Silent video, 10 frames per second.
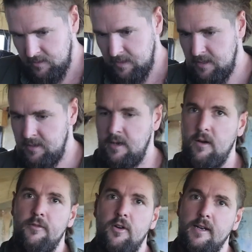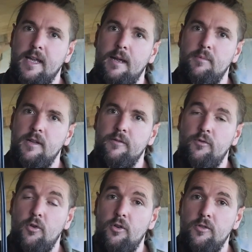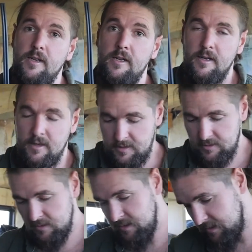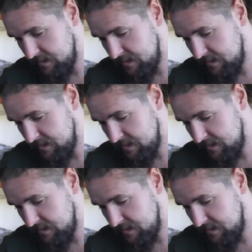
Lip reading: now I've got cabling for the under the